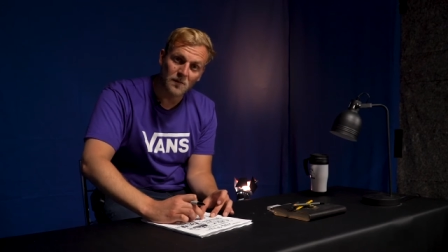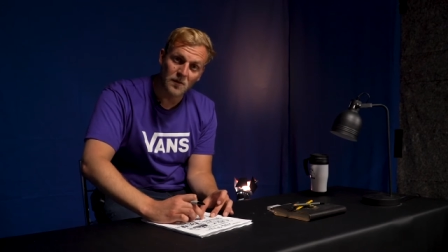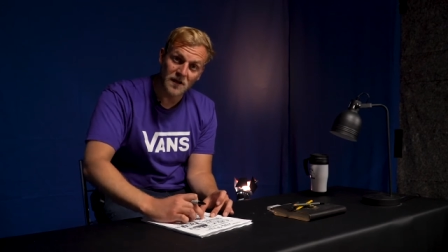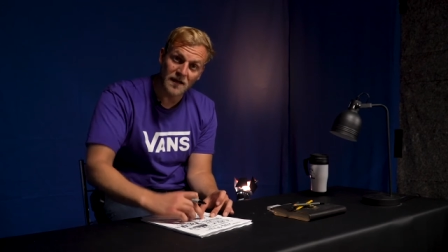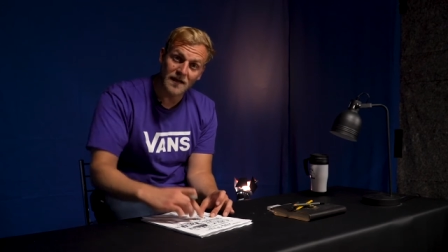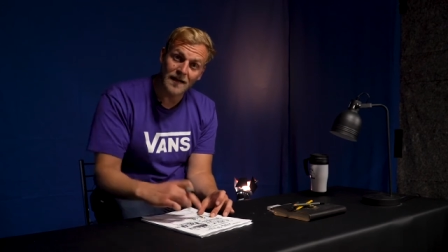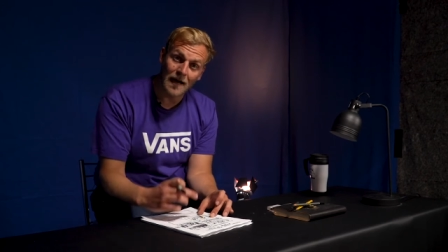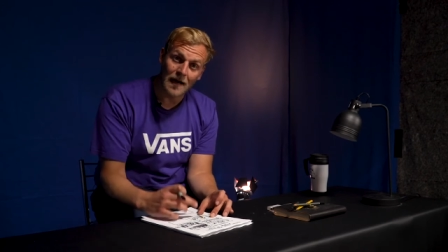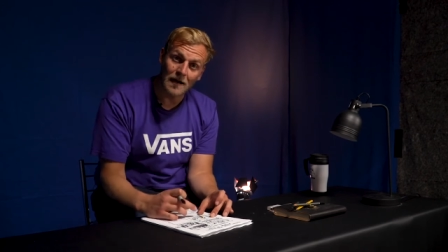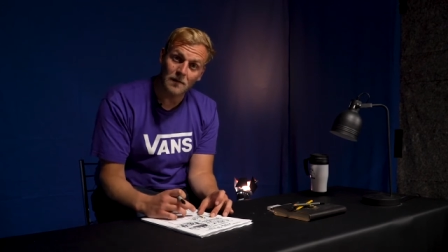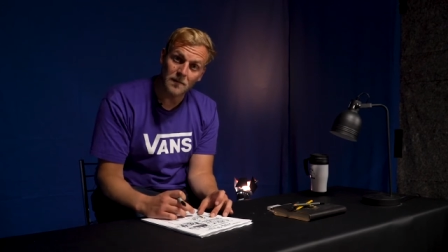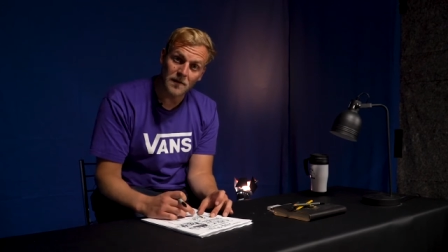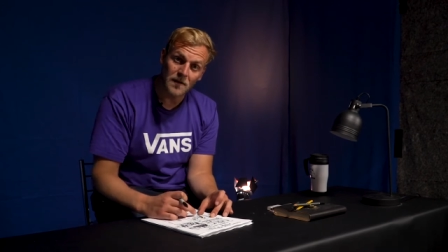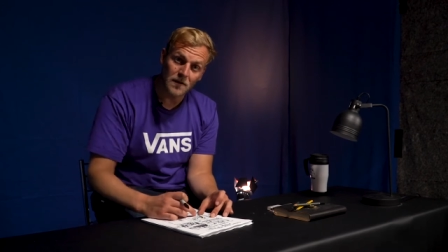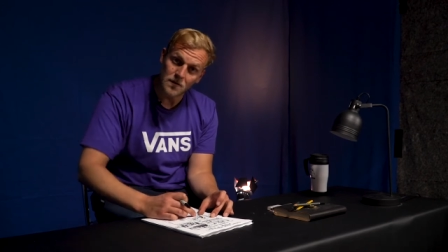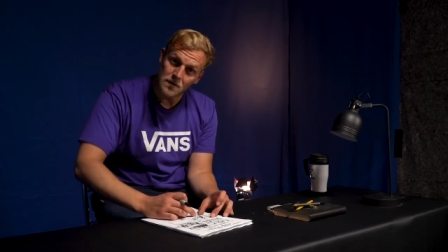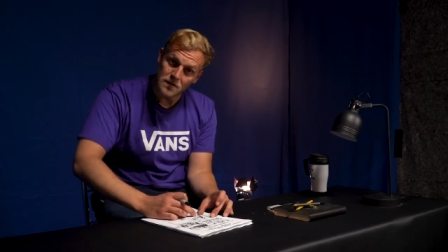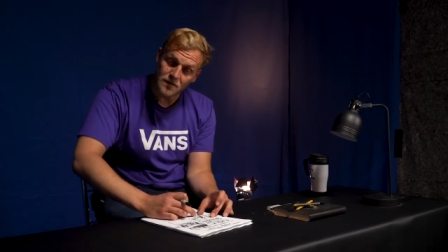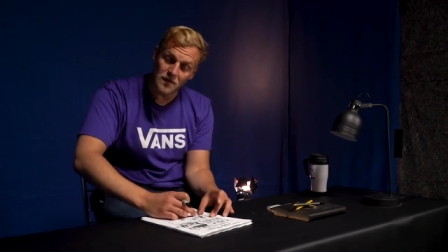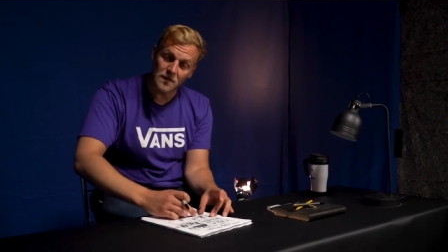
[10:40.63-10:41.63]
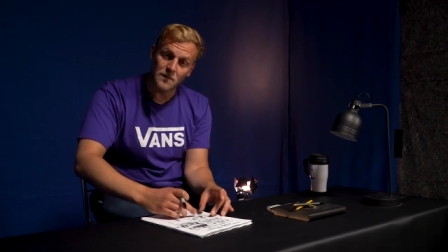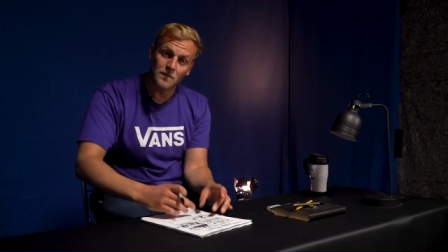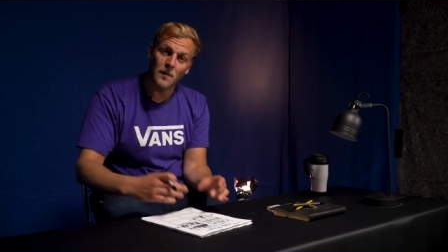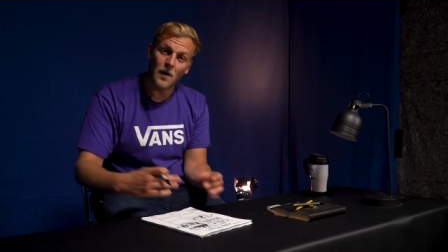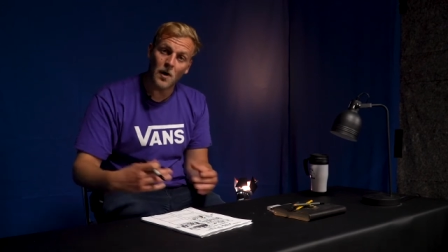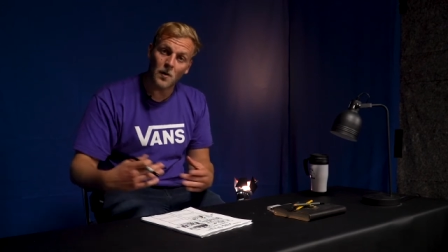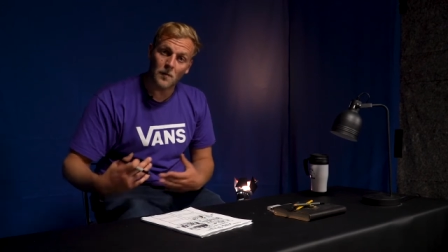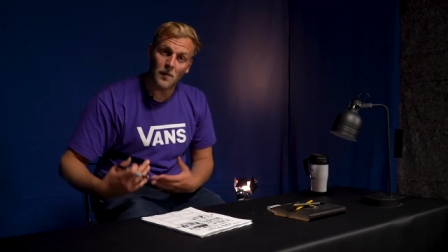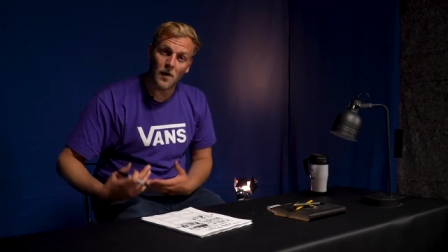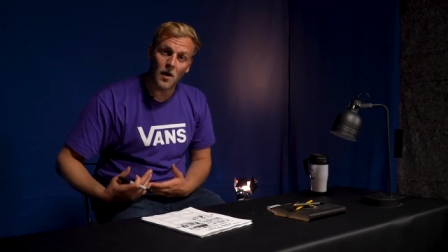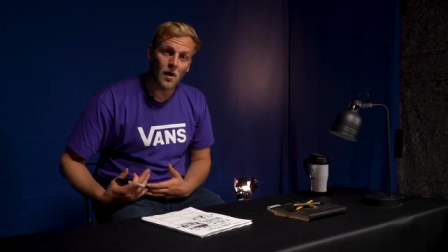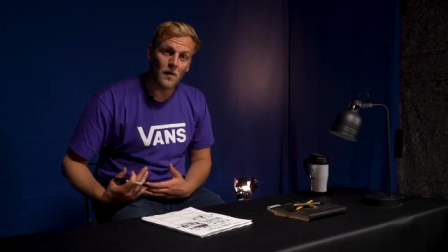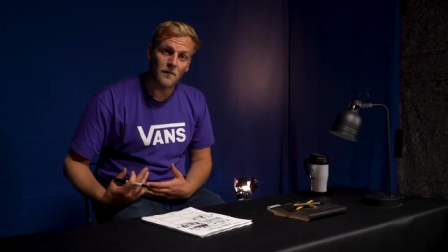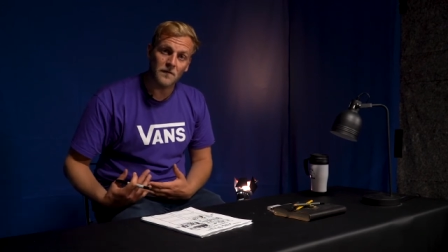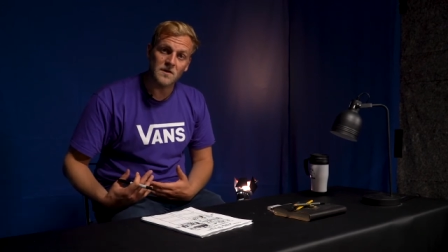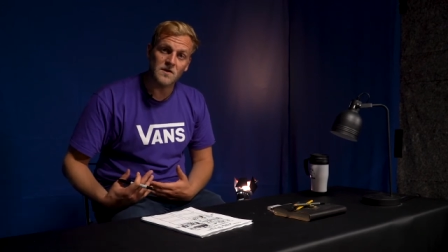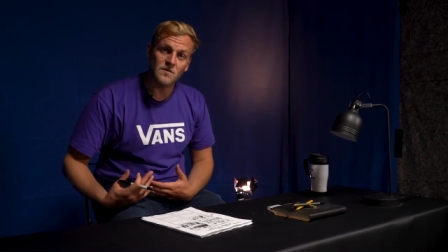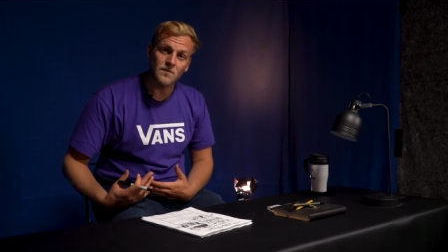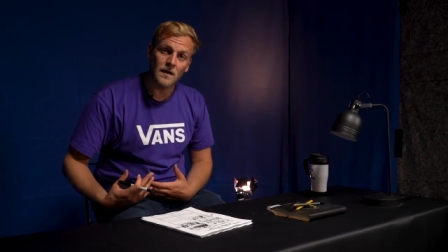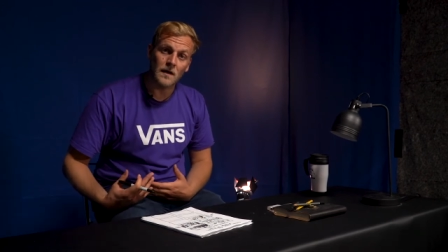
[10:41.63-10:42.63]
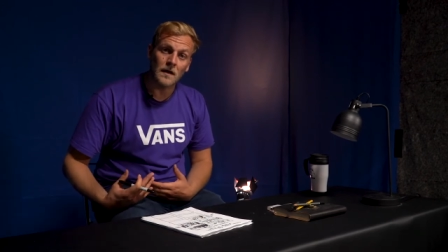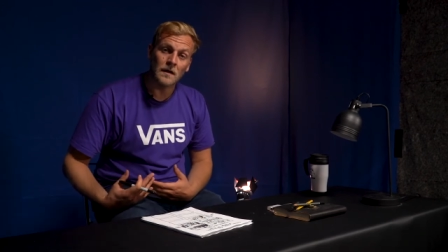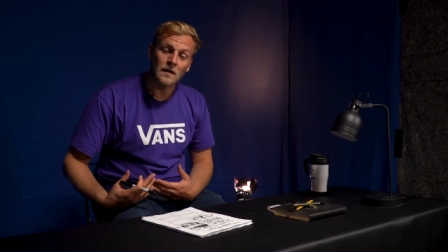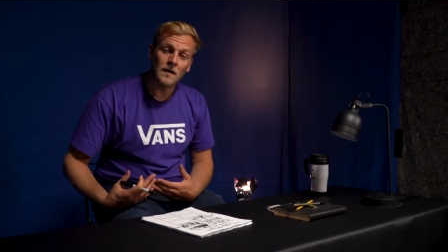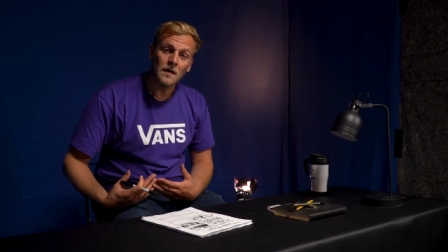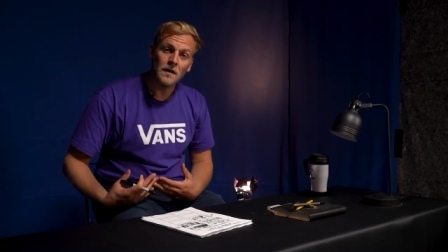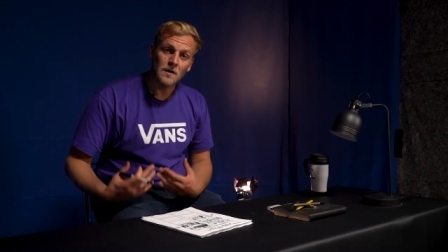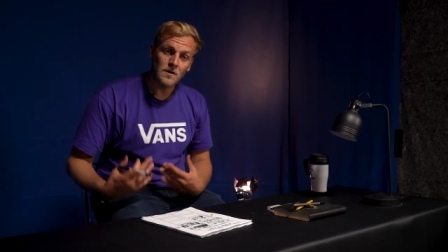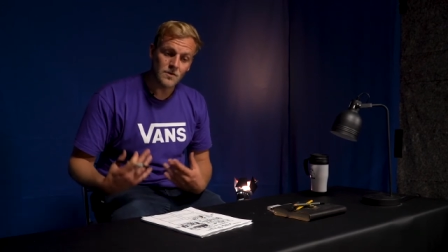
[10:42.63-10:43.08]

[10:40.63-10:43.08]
but it can be used for the bottom half as well.